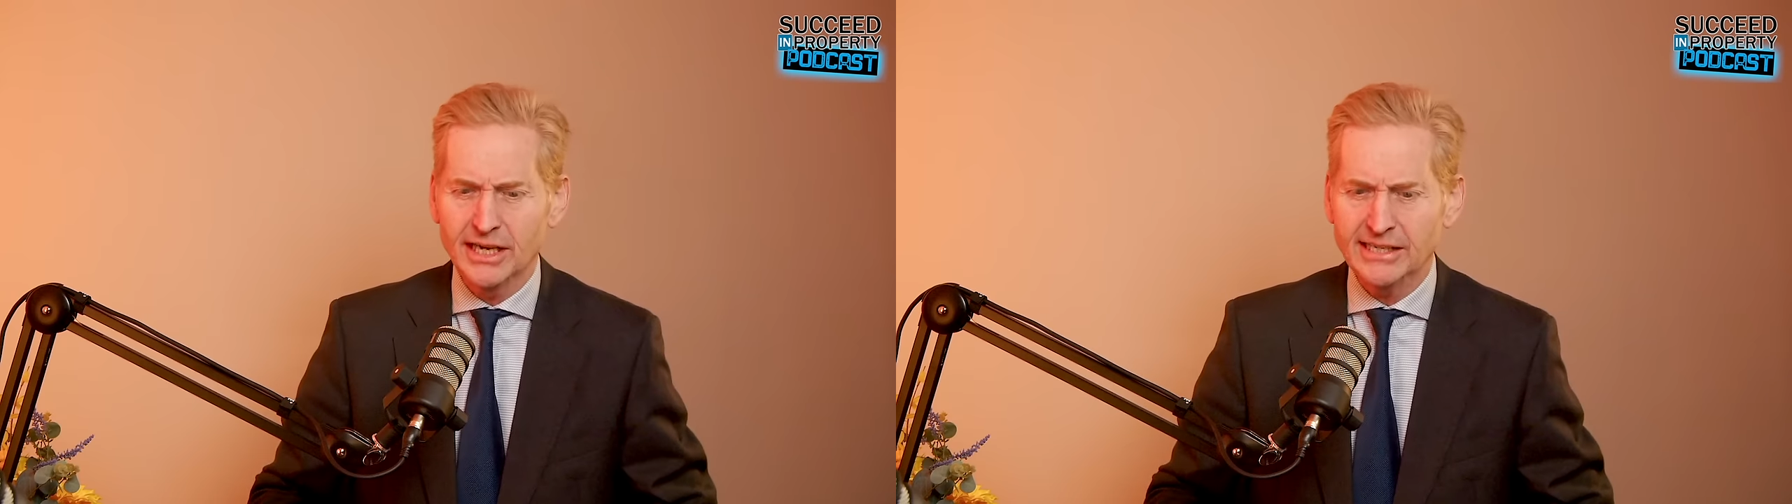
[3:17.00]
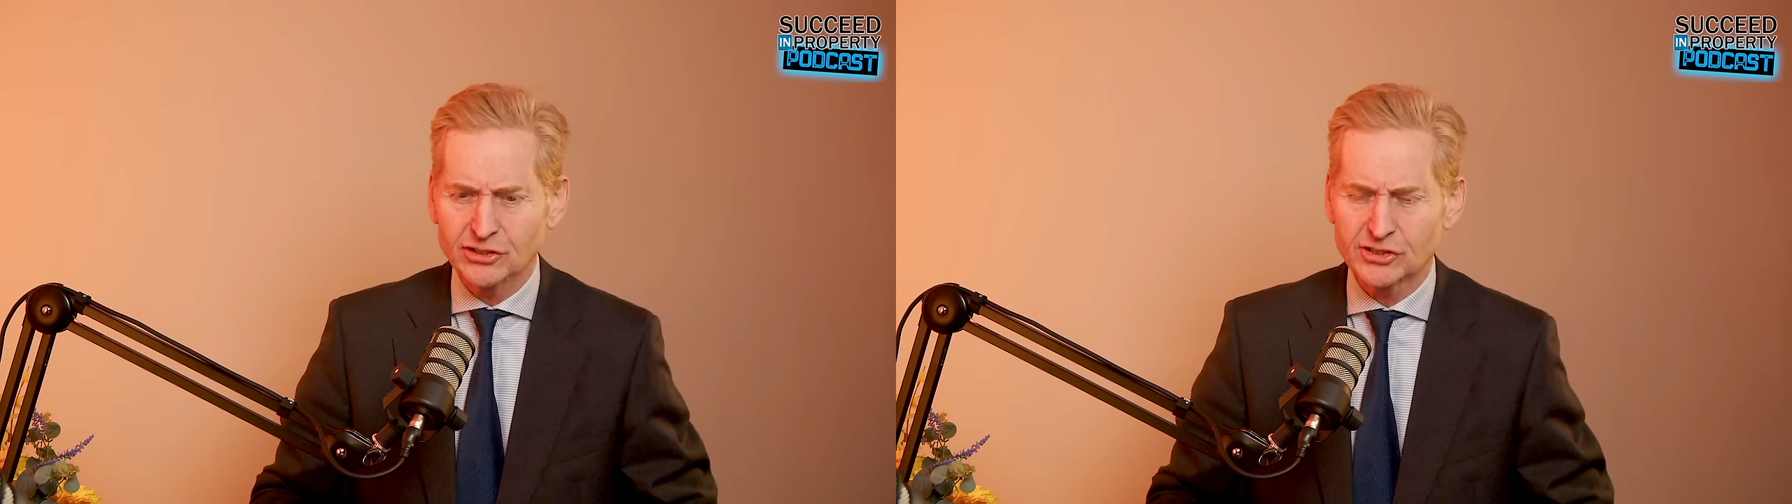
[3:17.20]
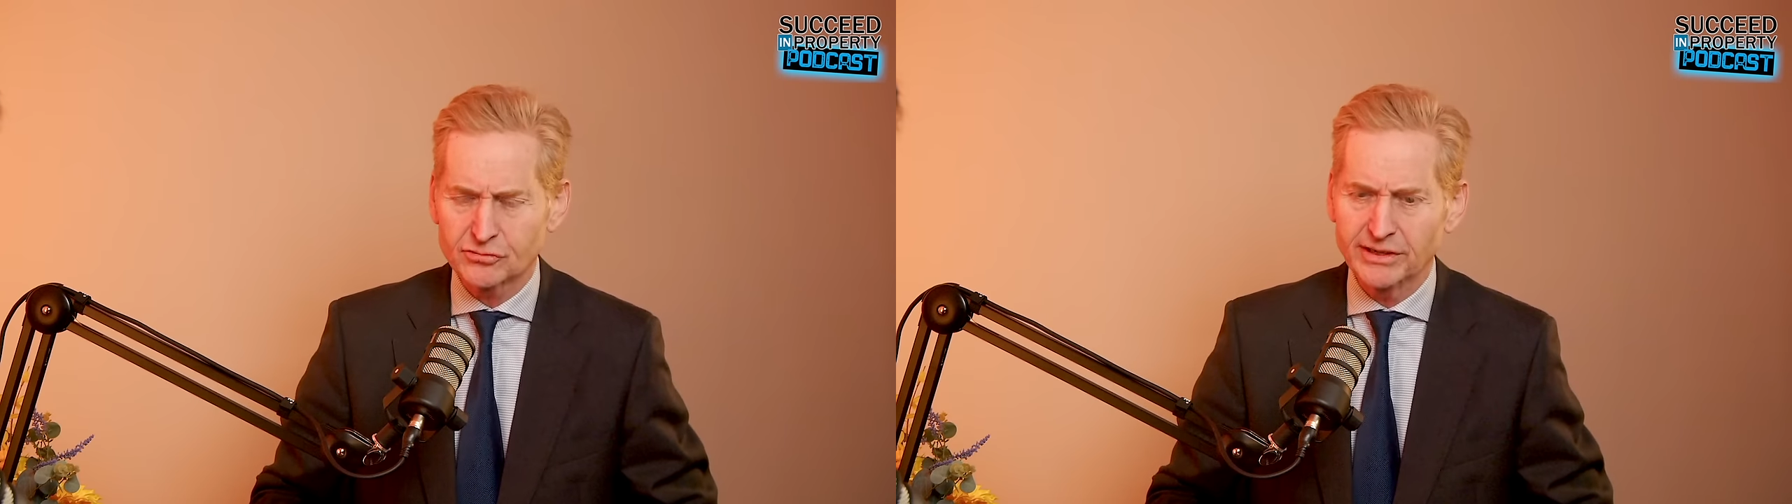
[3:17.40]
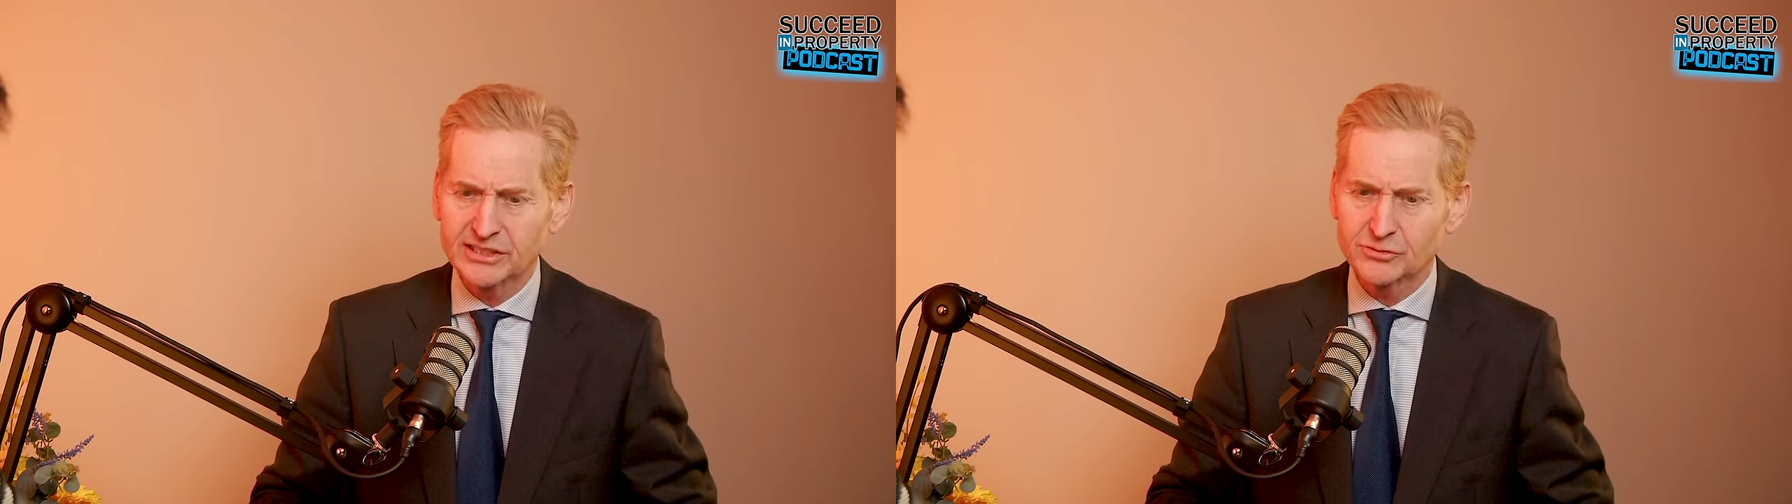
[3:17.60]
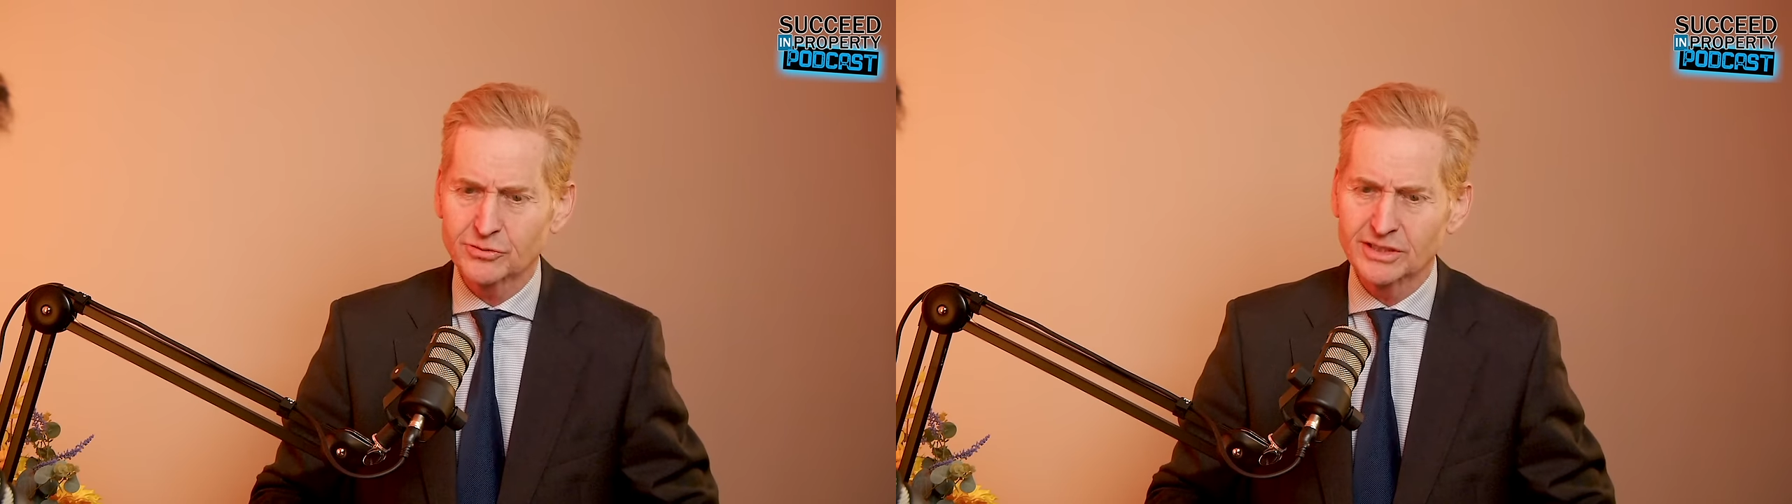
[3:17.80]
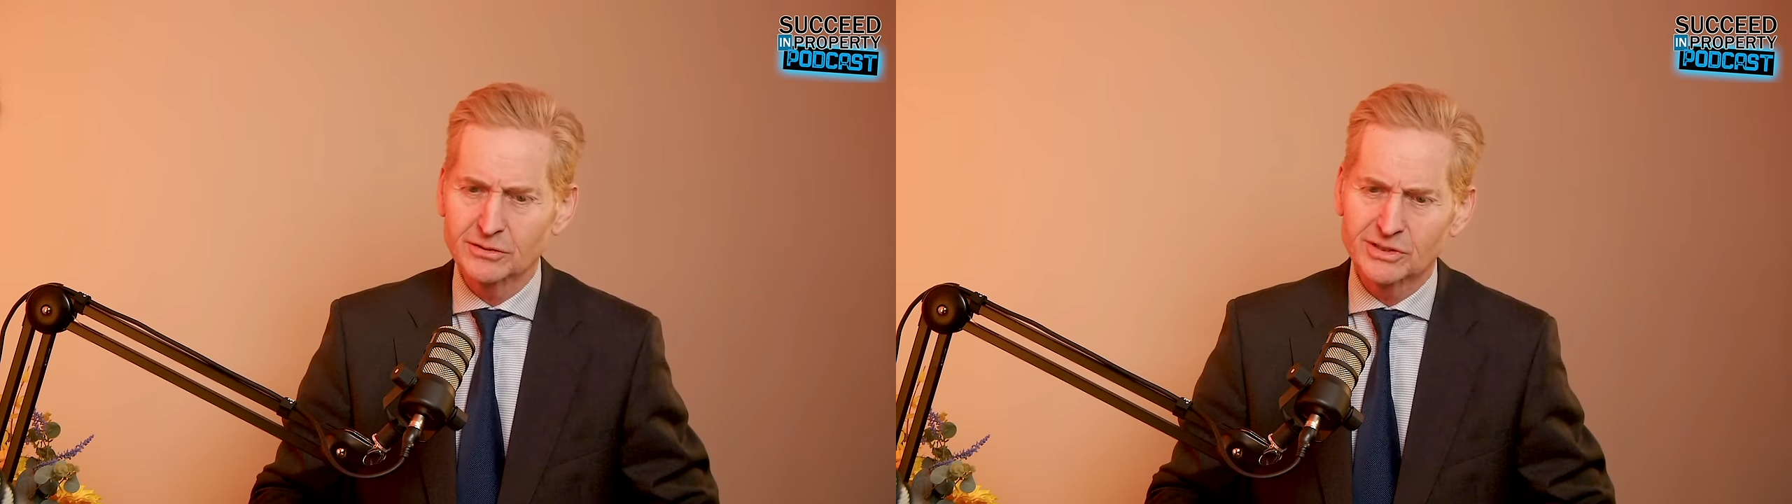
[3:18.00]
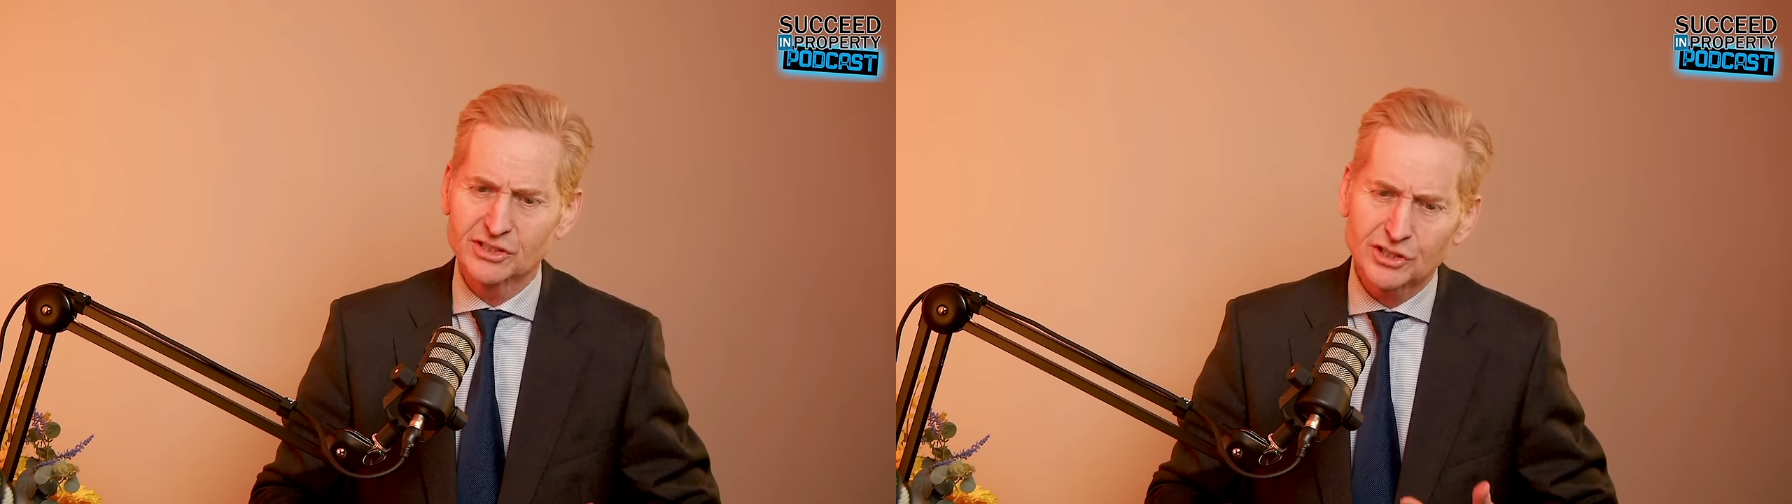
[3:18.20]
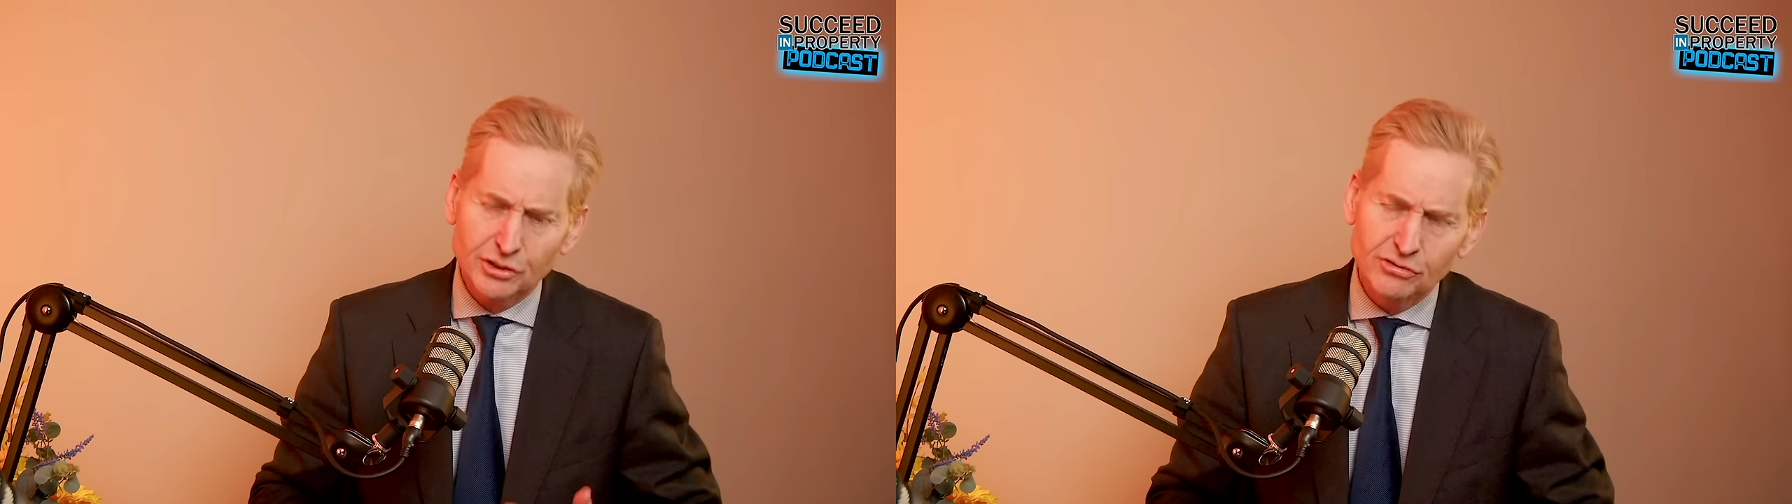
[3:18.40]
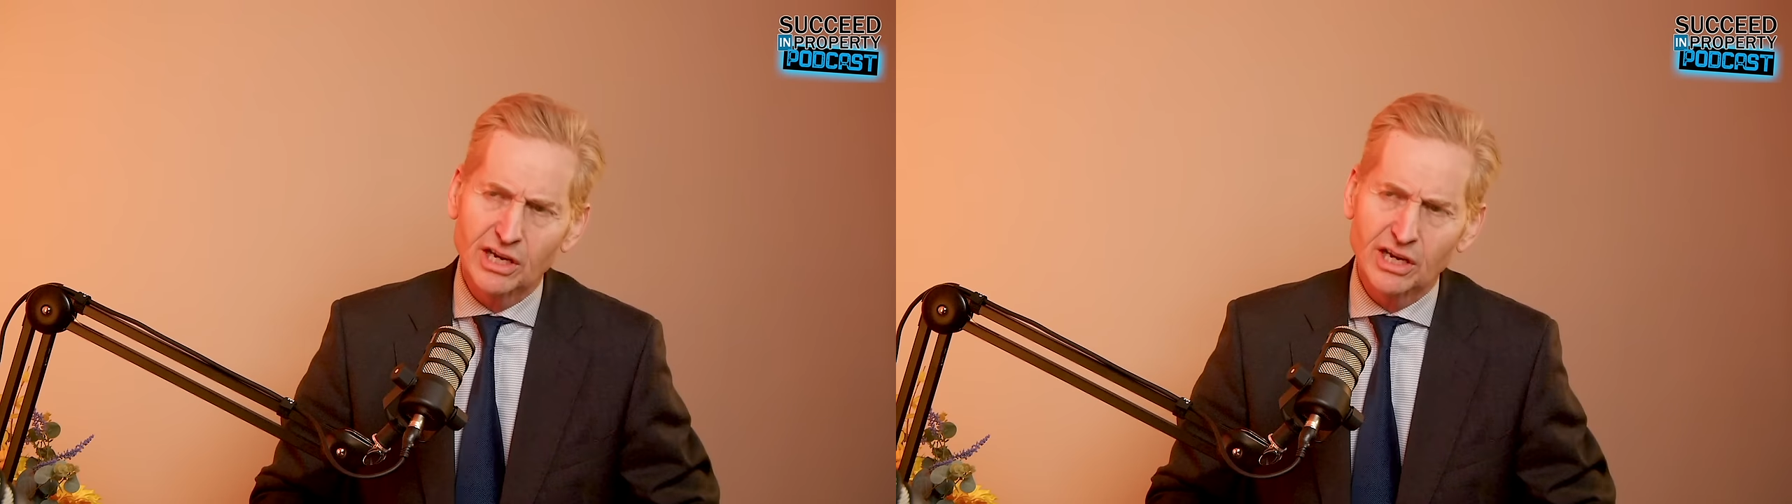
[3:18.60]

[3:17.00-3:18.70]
interest rates were, were too